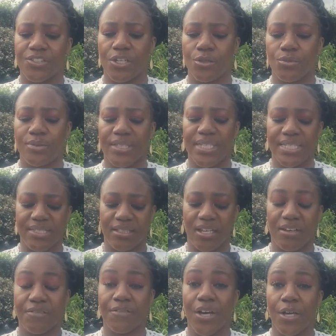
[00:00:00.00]
So these
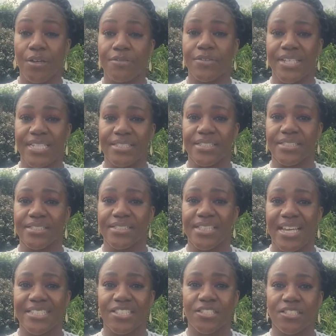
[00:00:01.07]
are five reasons
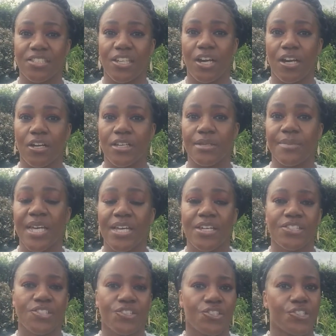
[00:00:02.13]
that it's time
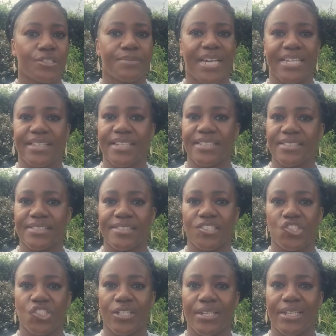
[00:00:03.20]
to just make that
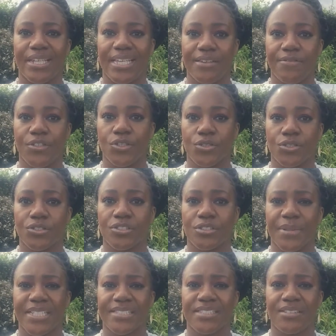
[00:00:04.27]
decision and leave your
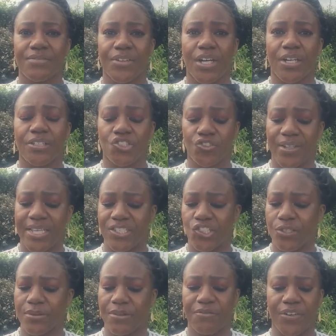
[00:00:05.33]
domestic violence
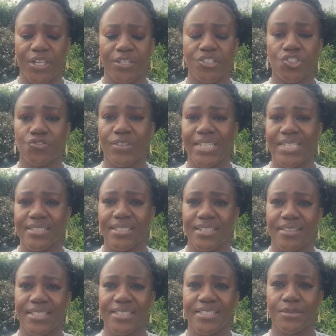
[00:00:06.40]
relationship. The first
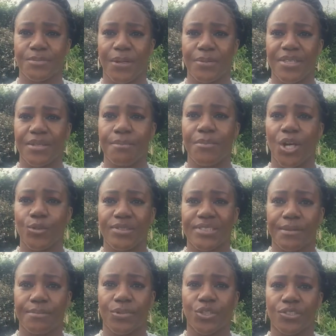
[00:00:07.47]
reason, and this is probably the
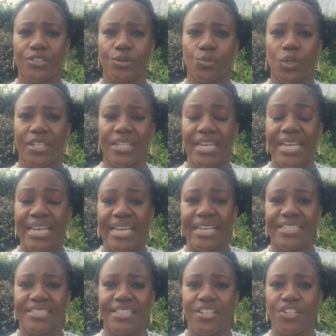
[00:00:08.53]
most important one,
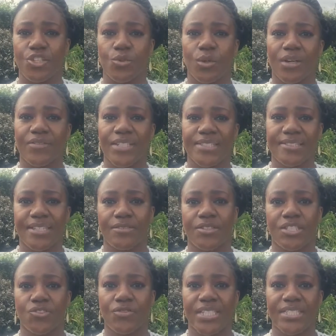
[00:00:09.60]
is that you are at
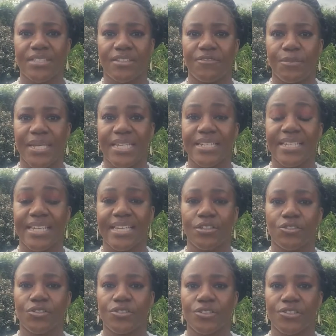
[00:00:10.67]
serious risk of being
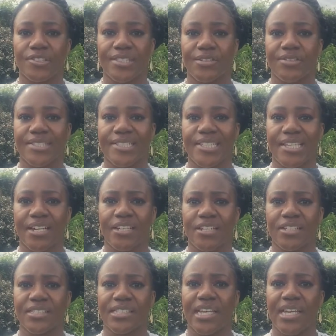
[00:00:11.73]
killed or seriously
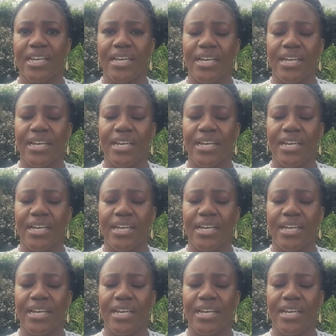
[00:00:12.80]
hurt.